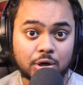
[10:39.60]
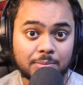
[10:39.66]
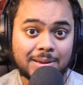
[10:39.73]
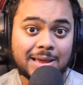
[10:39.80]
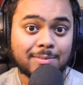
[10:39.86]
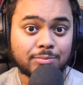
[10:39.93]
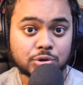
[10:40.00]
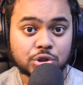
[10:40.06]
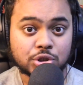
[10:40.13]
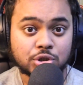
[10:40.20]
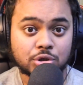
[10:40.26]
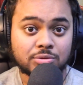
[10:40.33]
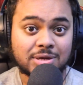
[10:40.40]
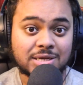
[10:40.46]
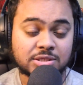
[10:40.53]
be able to
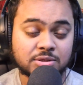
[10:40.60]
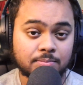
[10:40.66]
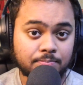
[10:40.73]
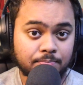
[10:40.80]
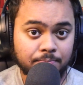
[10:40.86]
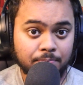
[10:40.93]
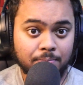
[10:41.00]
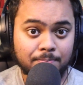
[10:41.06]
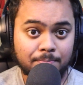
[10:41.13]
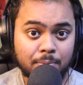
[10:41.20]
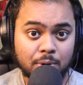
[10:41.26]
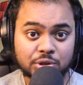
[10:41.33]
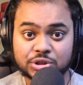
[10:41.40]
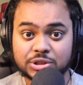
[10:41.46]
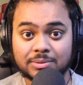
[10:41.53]
do is
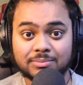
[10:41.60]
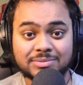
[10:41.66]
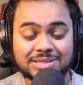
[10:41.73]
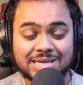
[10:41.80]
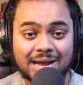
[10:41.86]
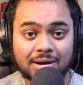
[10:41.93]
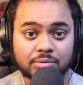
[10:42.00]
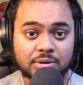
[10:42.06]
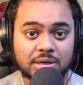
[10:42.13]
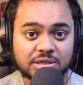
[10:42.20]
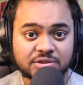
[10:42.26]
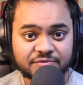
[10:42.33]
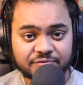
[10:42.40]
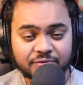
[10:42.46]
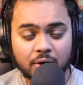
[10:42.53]
push them down
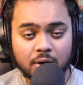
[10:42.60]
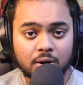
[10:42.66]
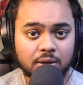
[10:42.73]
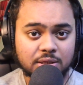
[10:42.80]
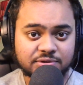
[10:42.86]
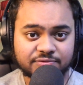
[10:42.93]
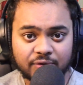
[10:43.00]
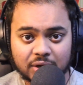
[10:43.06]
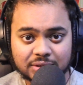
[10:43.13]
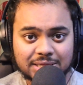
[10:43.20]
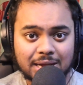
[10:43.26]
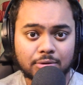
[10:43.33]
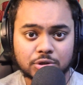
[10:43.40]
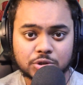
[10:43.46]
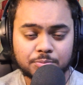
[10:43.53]
as far
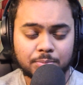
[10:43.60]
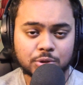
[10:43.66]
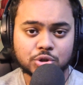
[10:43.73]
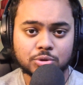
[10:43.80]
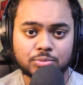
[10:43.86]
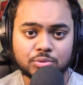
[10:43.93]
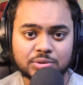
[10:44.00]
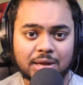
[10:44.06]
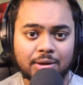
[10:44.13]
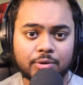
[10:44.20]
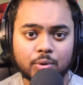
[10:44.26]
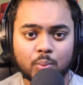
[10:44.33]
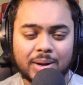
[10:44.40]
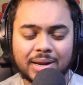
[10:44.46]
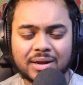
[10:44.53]
down as possible down
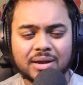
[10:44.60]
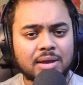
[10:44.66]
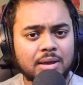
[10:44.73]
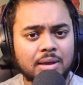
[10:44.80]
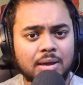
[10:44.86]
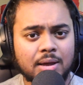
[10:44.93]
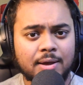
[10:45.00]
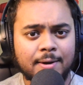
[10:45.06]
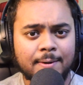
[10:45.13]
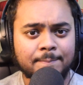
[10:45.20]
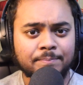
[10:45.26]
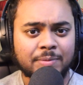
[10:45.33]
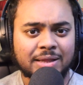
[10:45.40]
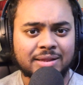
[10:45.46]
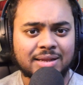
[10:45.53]
the wing,
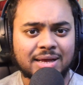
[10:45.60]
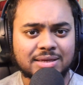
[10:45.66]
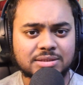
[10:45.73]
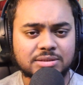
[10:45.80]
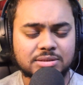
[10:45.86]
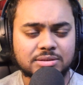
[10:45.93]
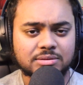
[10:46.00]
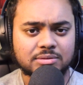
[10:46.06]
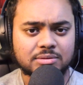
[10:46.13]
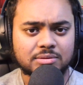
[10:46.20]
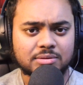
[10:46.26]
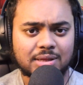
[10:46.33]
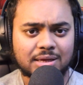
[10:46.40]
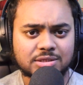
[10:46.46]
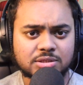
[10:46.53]
and that's
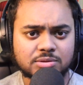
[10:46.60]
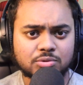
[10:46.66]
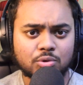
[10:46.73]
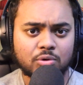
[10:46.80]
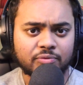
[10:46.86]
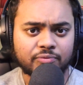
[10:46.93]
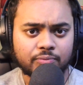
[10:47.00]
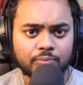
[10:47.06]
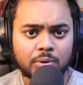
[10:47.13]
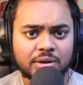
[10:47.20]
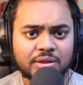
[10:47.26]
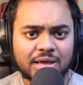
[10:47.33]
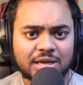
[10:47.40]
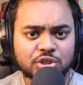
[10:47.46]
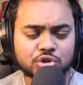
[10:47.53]
sort of one
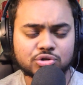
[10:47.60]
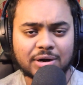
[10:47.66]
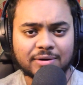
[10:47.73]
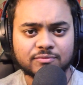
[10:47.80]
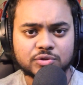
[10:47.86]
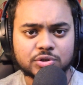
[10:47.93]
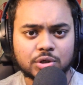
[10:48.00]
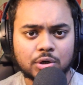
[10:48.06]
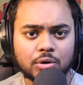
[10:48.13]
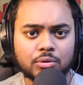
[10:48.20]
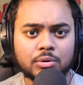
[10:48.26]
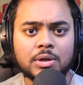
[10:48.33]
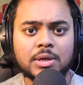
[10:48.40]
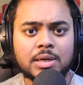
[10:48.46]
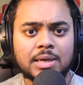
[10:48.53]
of their strengths.
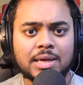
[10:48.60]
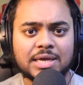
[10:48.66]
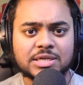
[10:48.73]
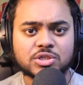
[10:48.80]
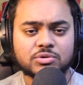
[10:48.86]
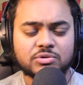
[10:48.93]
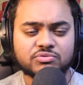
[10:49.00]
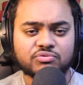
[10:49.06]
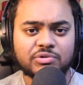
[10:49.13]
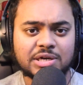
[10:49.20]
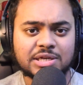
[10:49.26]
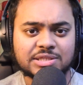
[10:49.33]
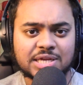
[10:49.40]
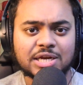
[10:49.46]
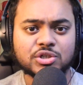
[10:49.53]
So it's
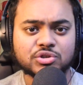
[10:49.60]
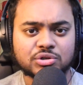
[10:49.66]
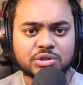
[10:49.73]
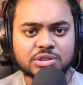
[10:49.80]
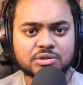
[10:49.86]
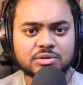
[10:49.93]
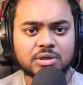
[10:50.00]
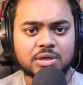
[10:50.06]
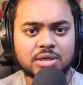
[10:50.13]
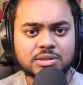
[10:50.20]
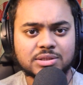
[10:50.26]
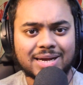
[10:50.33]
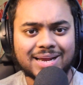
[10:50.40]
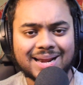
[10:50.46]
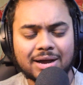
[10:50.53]
really dangerous
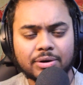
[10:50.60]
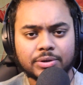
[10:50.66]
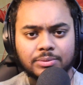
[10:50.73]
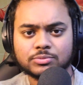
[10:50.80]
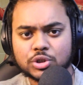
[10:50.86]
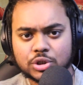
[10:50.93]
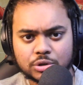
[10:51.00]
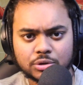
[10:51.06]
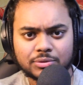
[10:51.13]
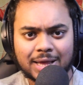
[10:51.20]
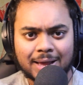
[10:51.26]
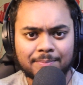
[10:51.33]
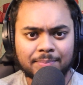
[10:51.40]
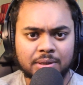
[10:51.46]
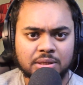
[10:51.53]
to allow them to do
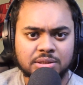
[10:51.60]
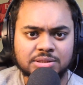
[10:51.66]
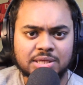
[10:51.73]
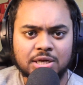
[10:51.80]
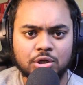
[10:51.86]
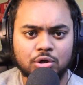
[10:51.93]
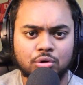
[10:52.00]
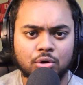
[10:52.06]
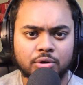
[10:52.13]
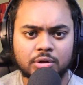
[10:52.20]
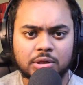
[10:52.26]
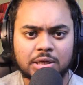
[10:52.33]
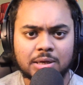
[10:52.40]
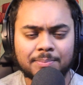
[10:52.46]
that, because then you've got